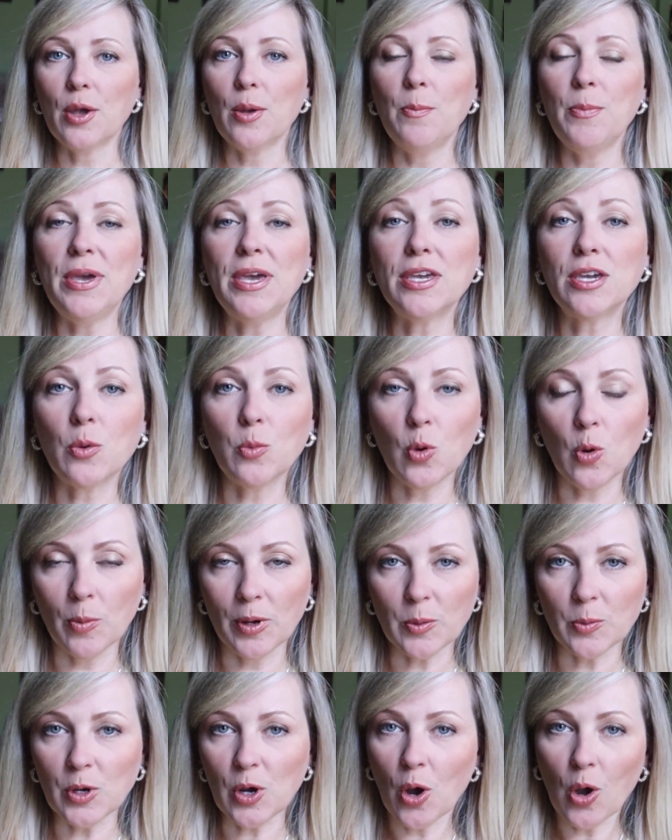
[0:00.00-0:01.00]
Being a
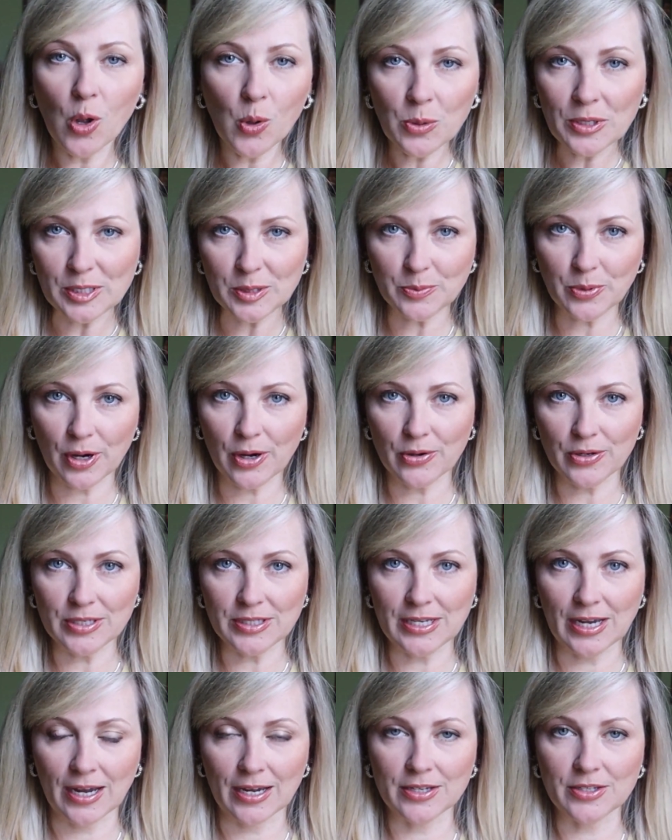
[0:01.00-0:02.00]
woman, we always
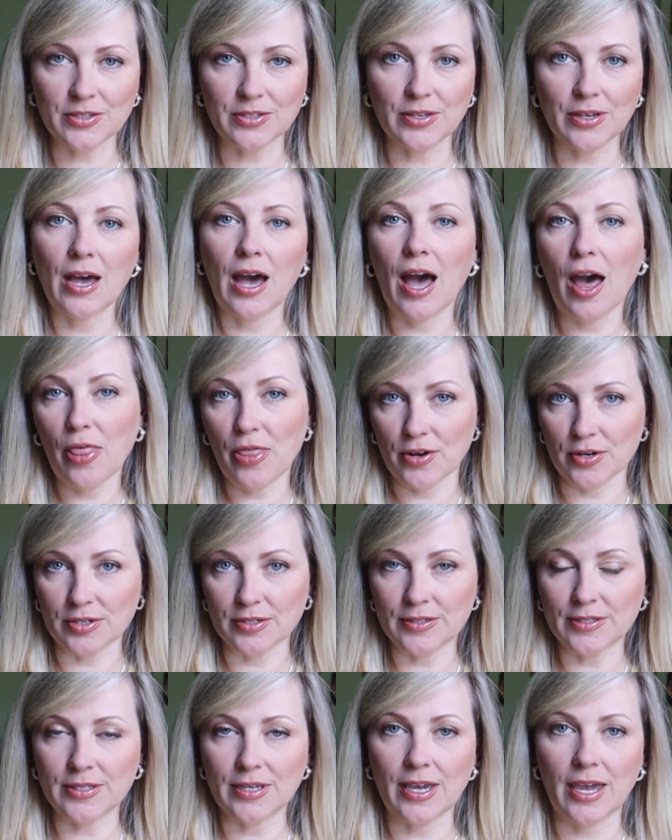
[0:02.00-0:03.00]
prioritize
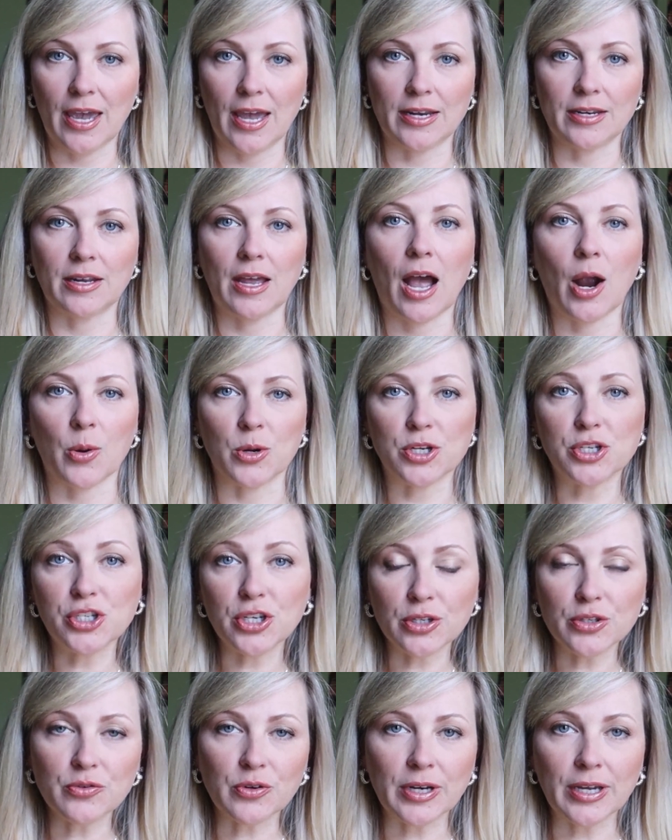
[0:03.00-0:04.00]
others and our
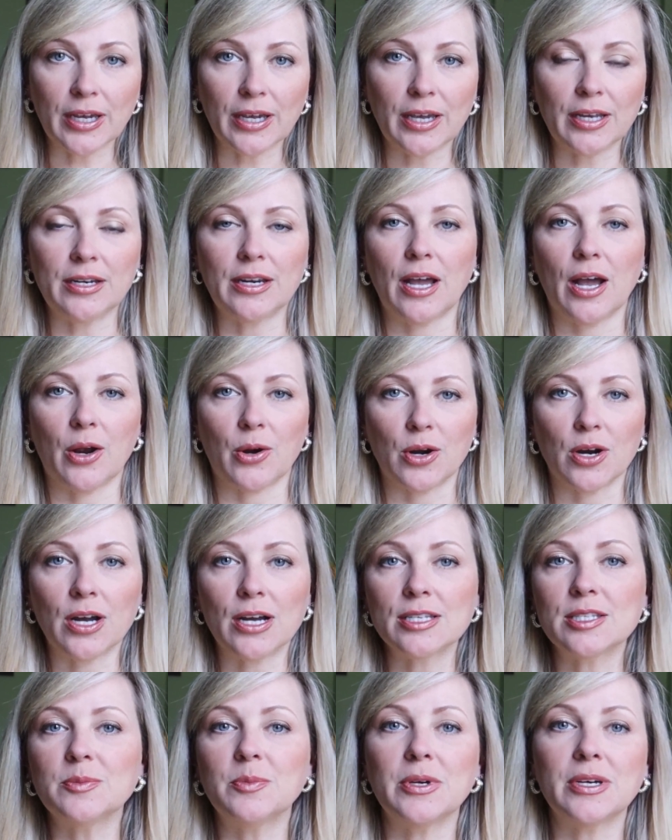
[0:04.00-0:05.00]
children, our
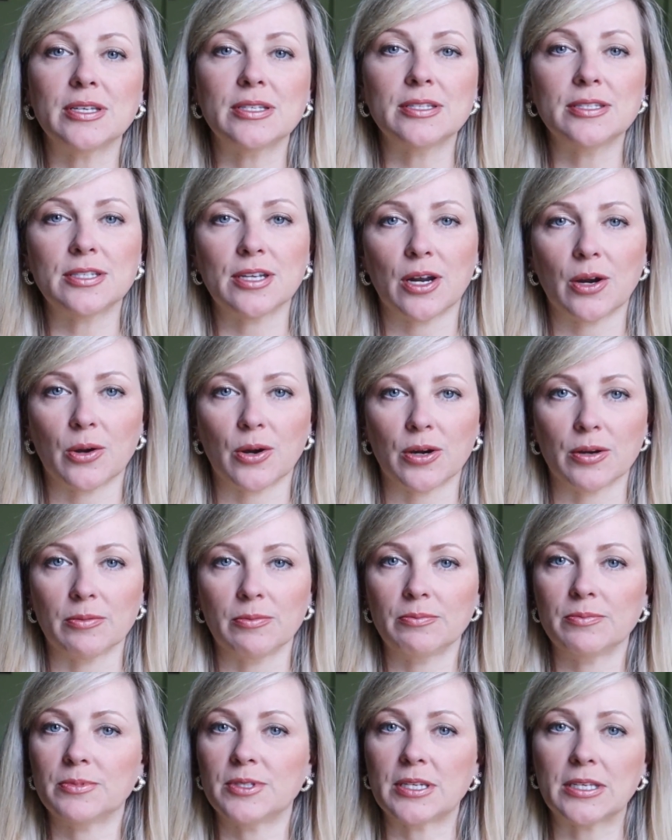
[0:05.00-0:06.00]
husbands, our
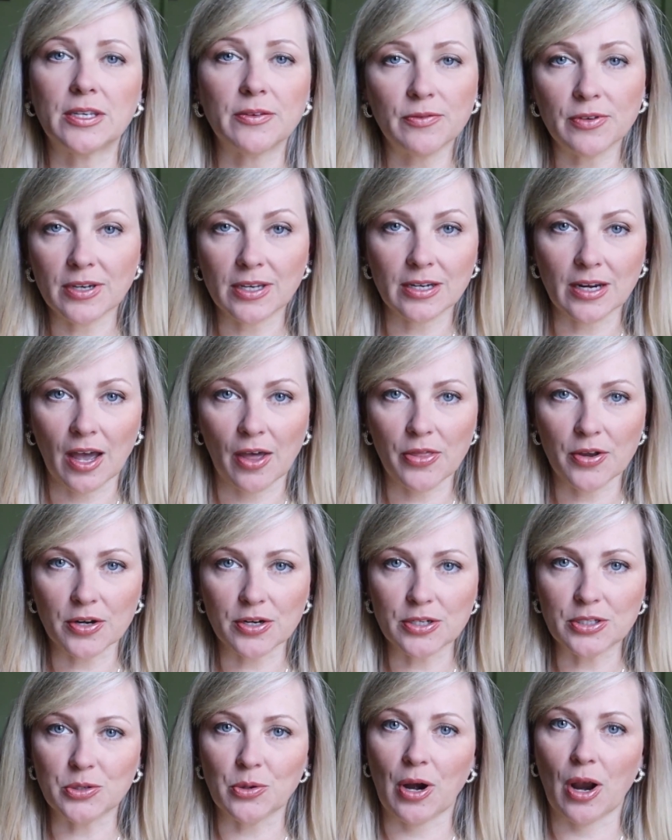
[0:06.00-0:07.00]
significant
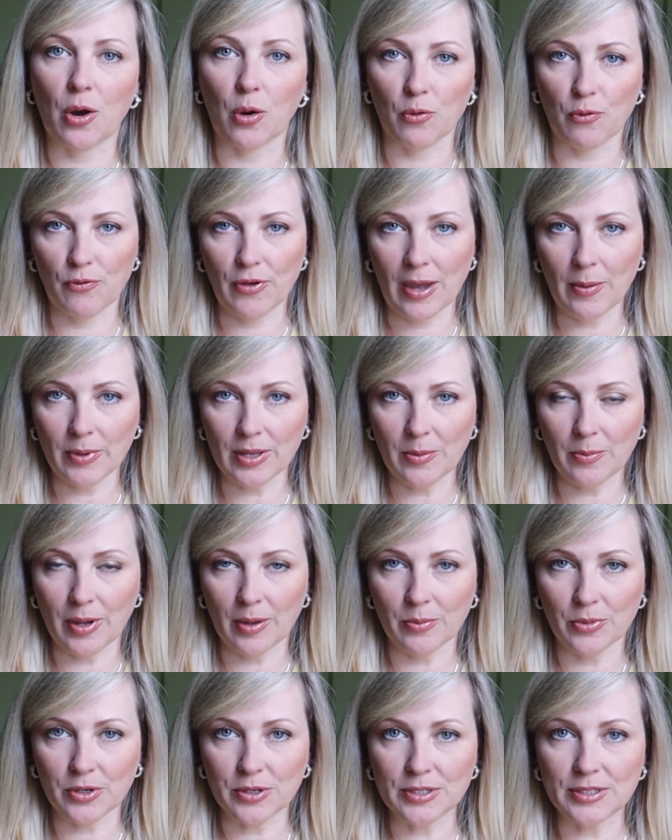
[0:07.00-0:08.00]
others, or our family
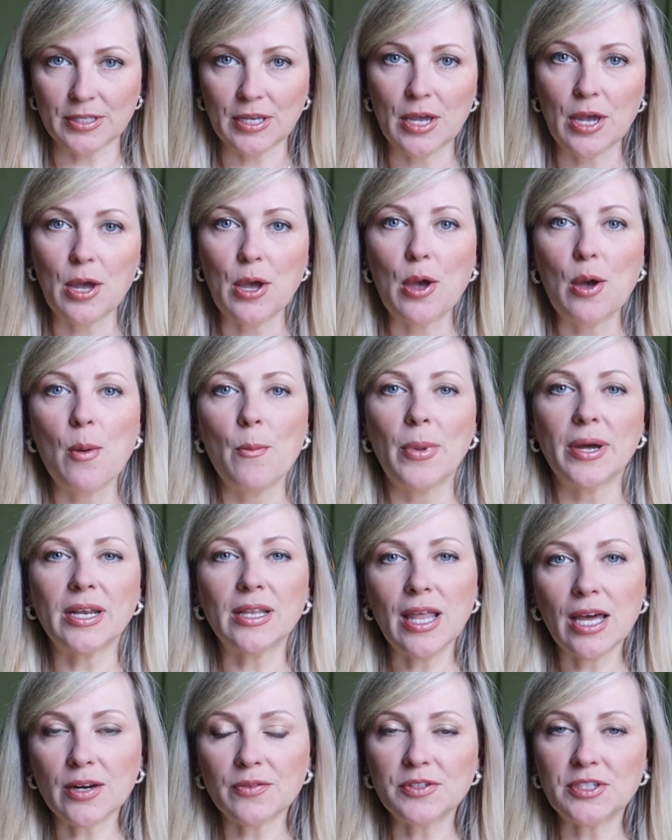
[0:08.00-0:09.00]
members. But a
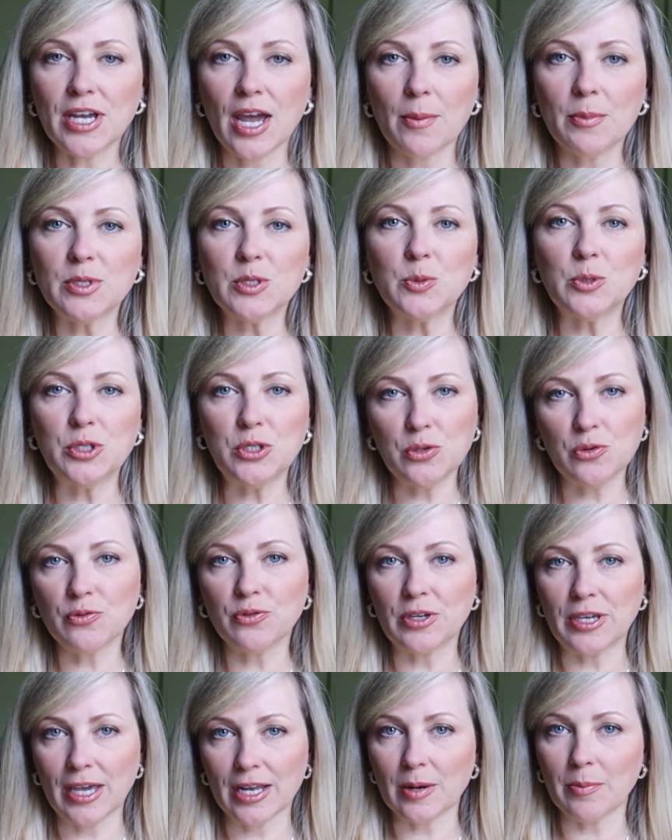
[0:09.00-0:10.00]
lot of times we do
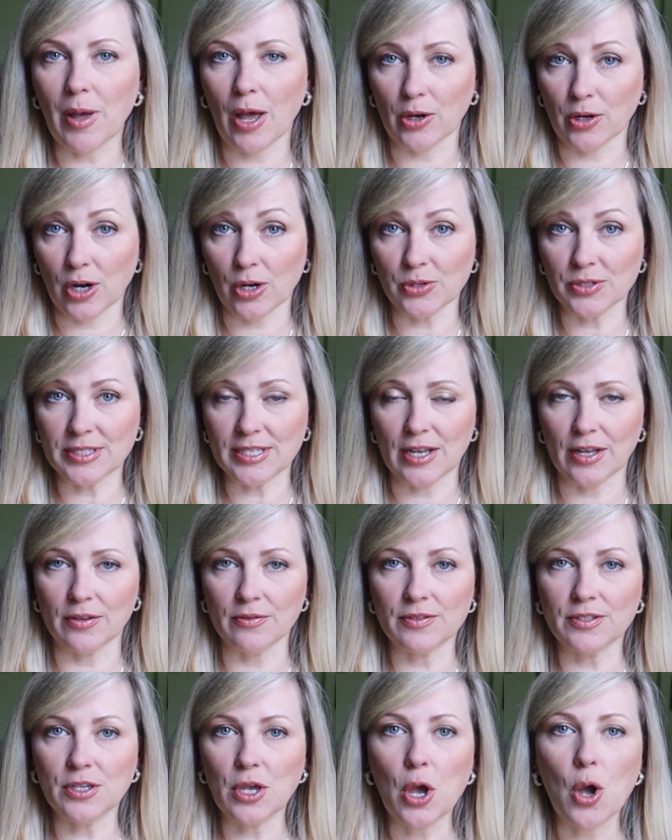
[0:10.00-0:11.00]
forget about
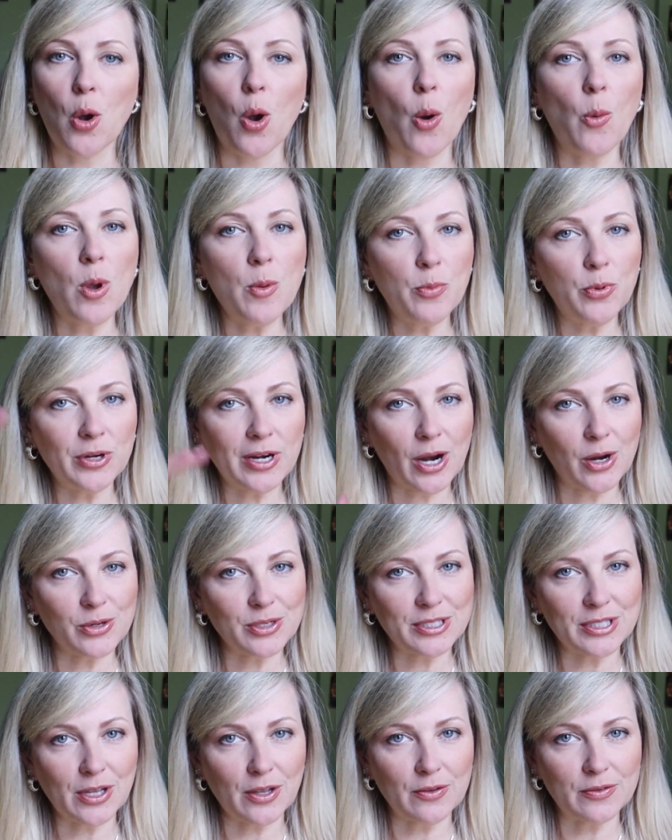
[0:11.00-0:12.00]
ourselves, or we put
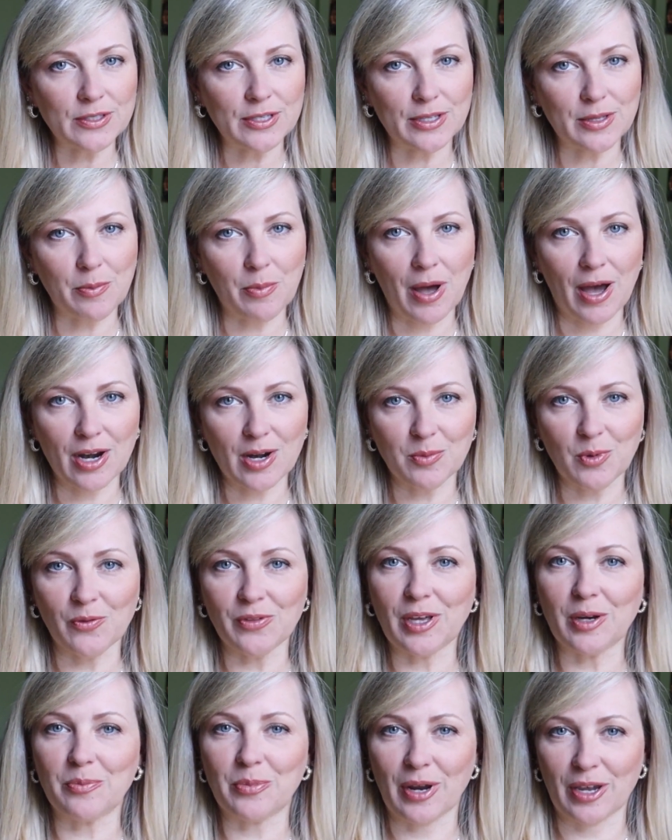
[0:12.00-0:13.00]
ourselves at the bottom of
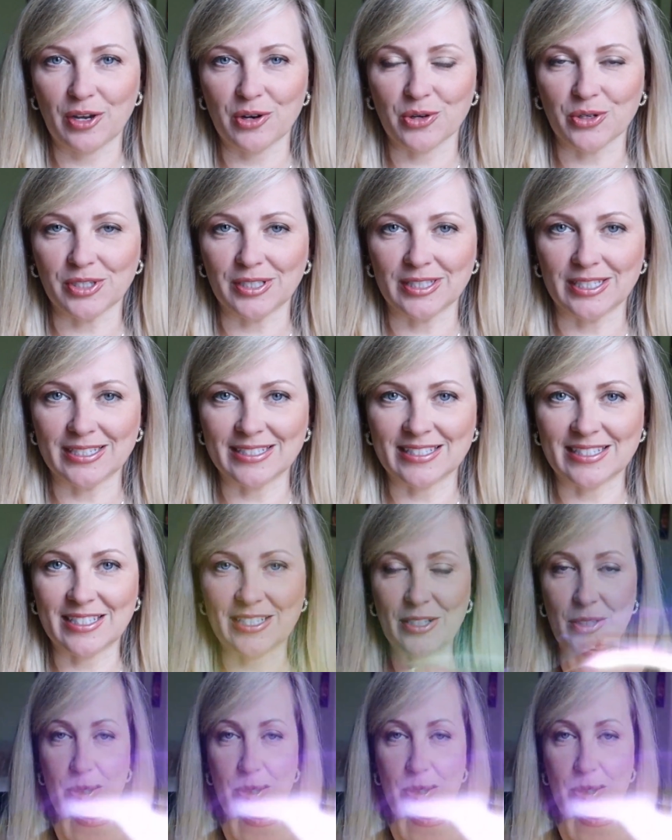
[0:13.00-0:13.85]
that priority list.